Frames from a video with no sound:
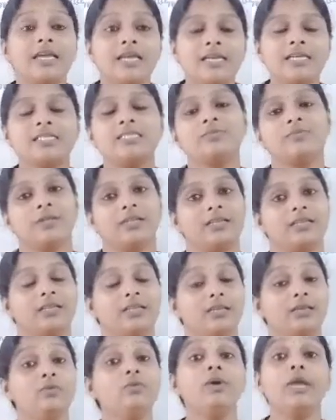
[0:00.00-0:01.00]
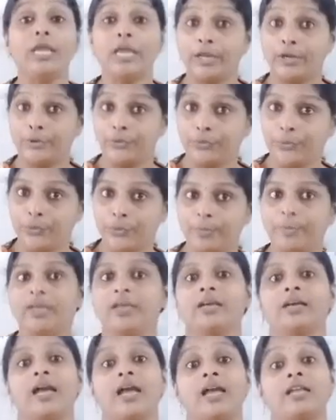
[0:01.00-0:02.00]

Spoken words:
It will give economic